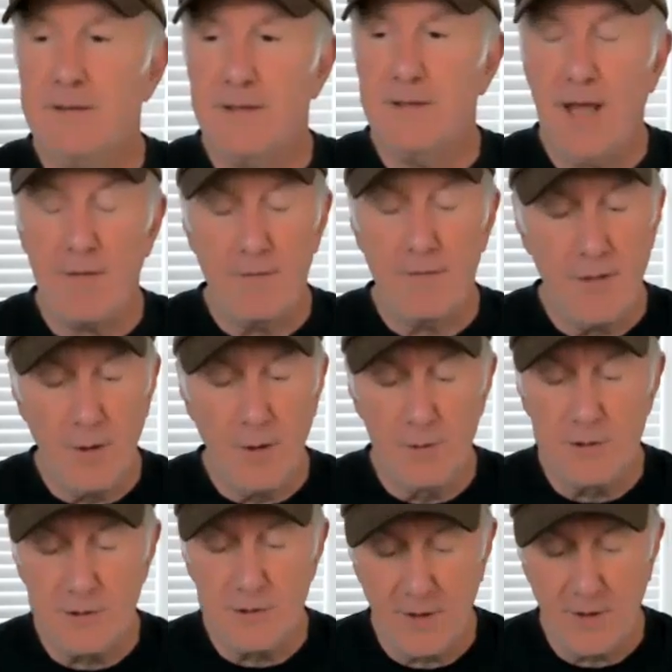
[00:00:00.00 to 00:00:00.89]
Now, for
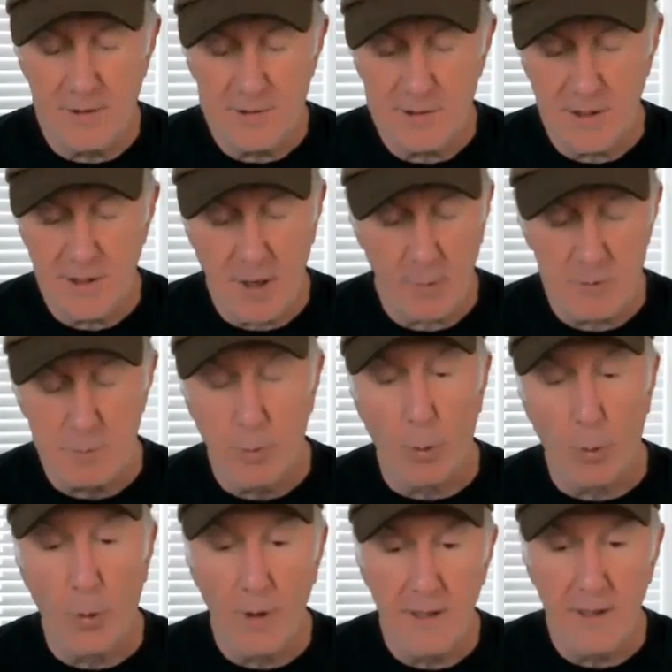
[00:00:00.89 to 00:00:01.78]
those of us, I was
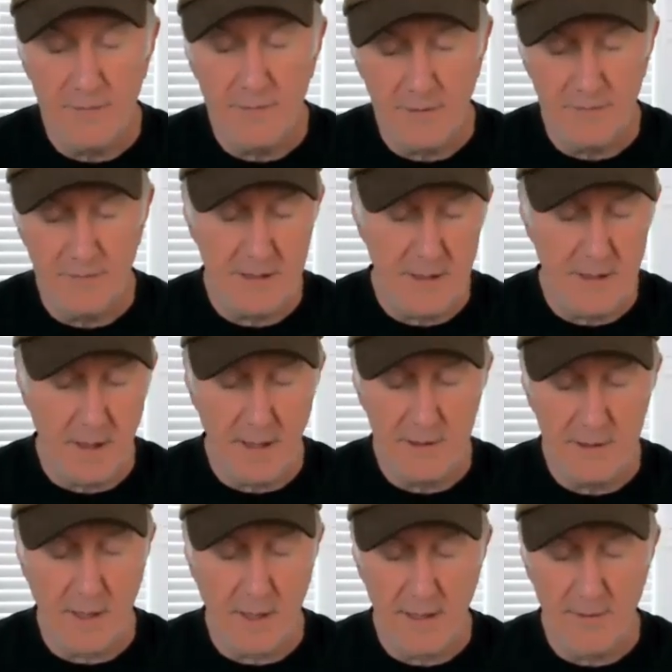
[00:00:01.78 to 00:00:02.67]
born in
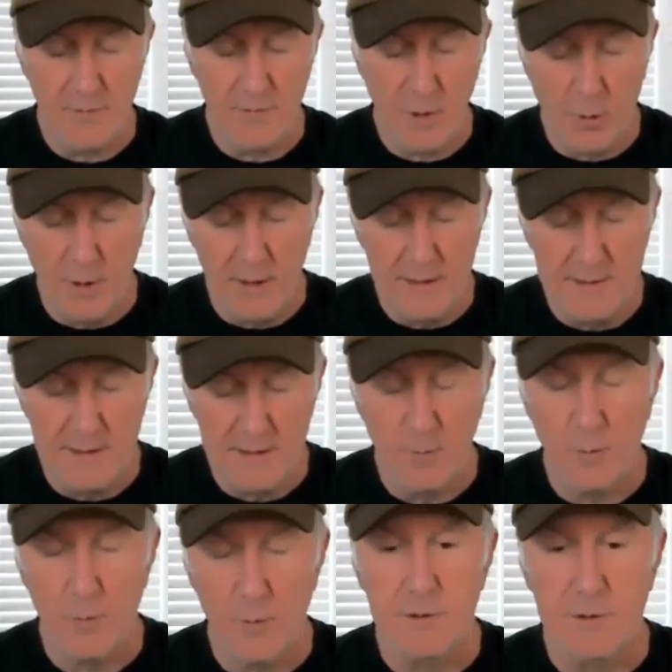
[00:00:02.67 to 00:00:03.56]
59, so I have no idea
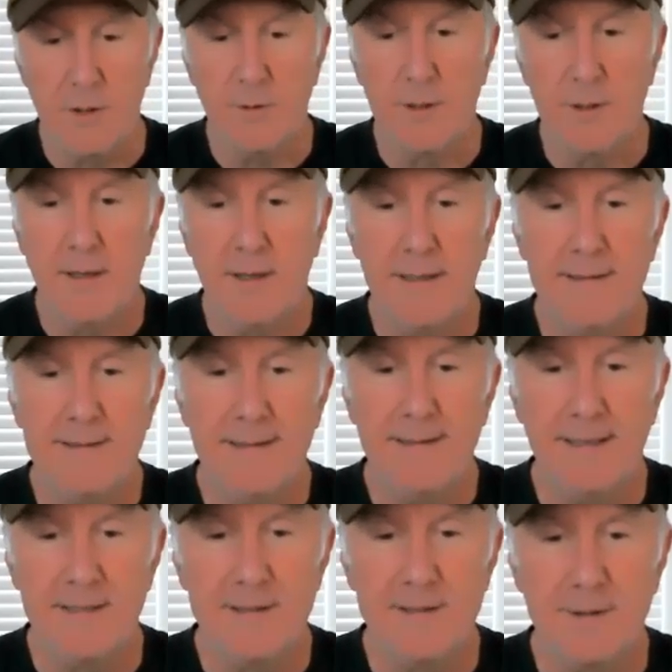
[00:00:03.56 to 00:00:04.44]
what was going on
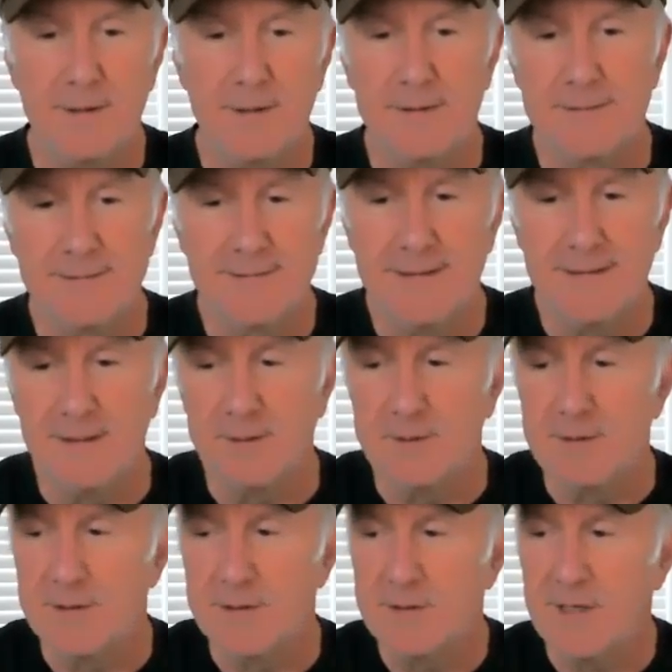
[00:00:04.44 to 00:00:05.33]
until, the
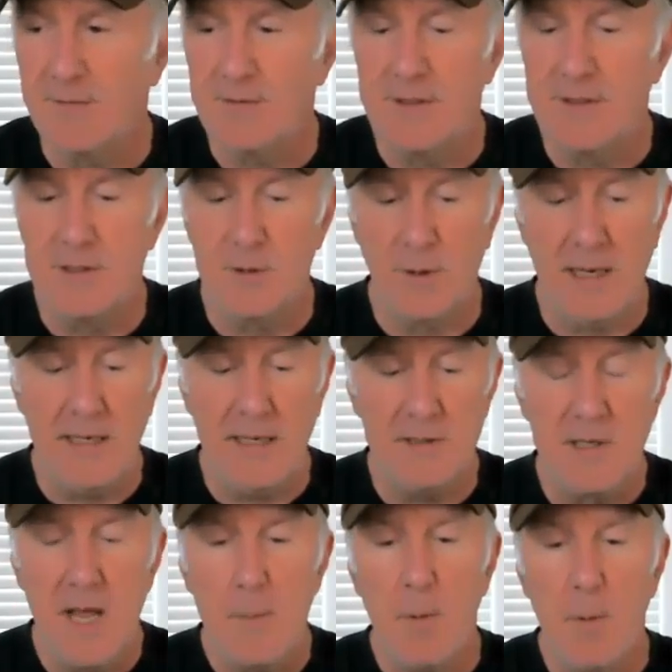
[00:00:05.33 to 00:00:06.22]
70s or
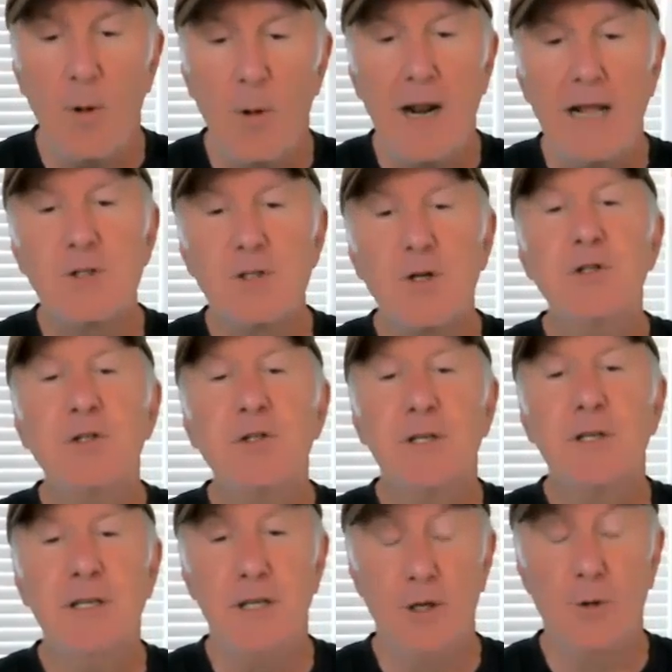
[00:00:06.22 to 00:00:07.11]
80s. But when I talk
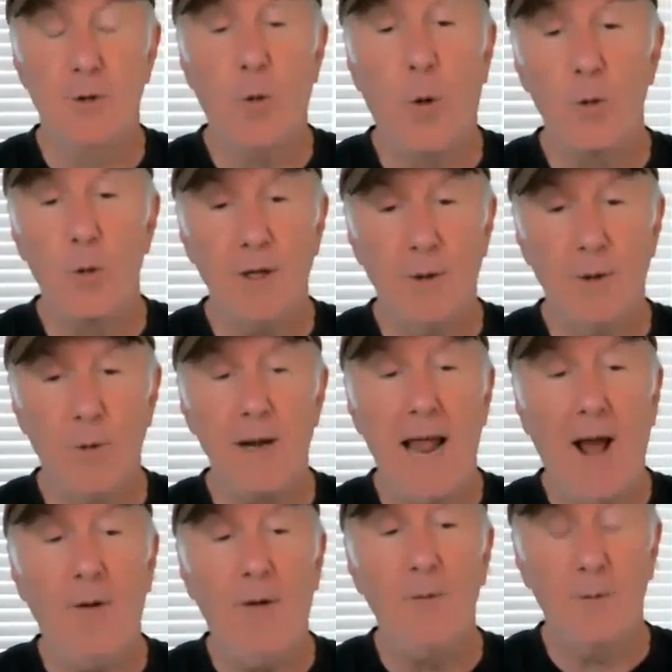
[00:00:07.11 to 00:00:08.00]
to, quote,
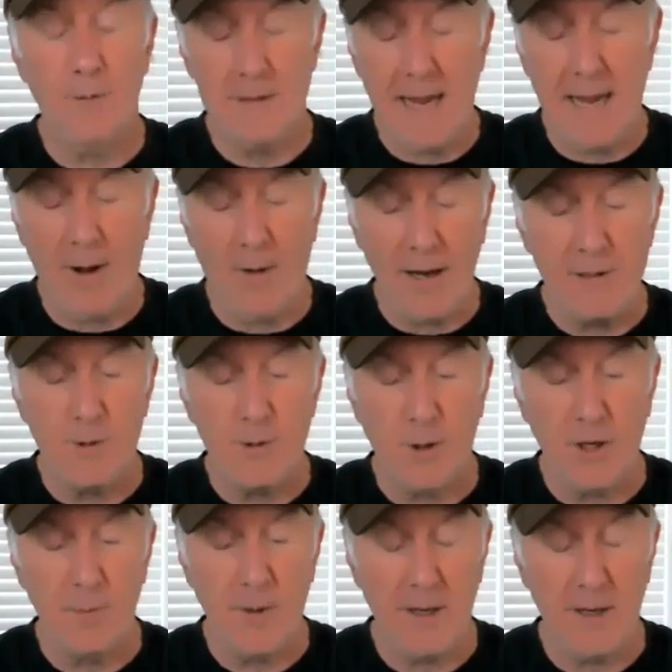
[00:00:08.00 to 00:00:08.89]
well, now I
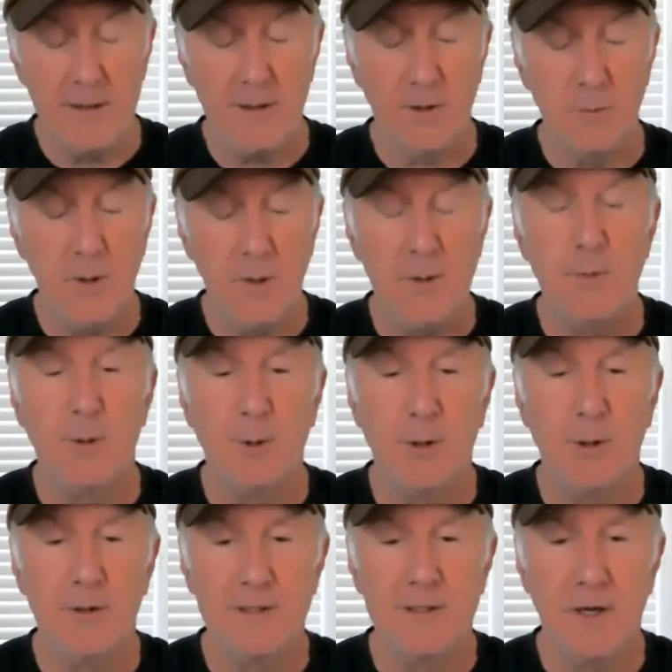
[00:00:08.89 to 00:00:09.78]
talk about young people
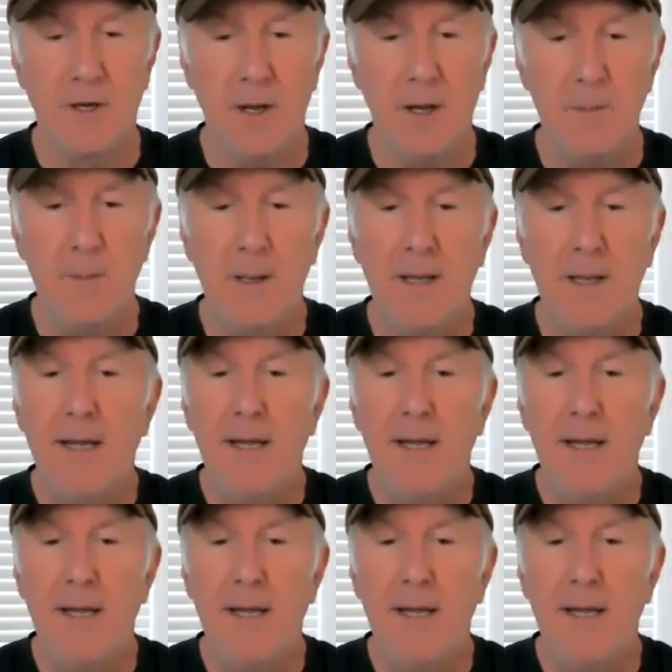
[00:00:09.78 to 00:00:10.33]
all the time.